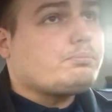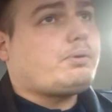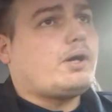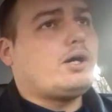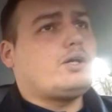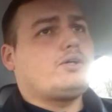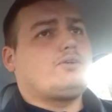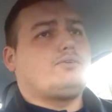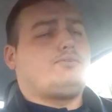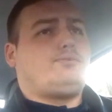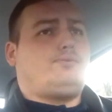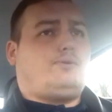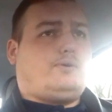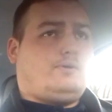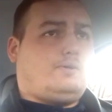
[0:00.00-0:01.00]
part of
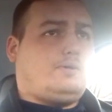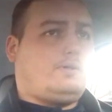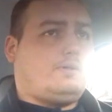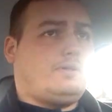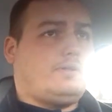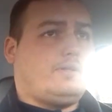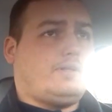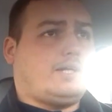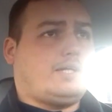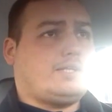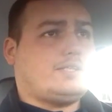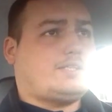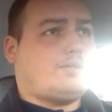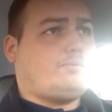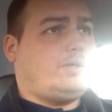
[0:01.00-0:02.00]
that
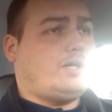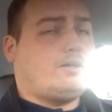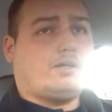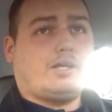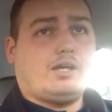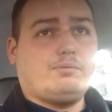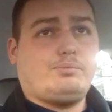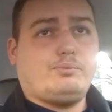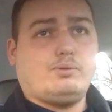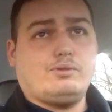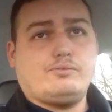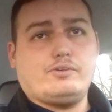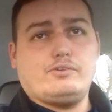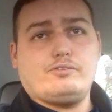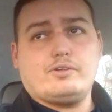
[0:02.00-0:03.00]
is that we are capable
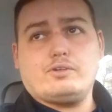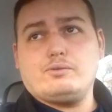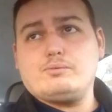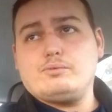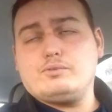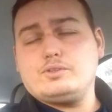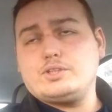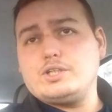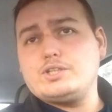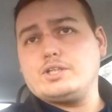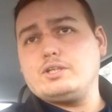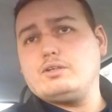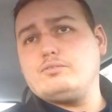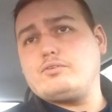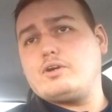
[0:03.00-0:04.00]
of changing
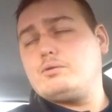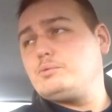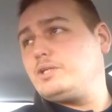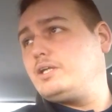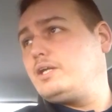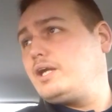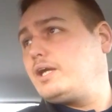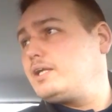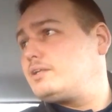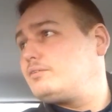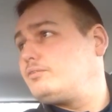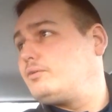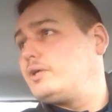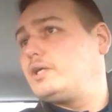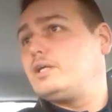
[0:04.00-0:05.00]
the environment in a negative
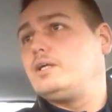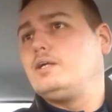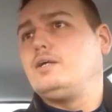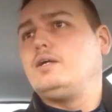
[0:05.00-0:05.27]
way,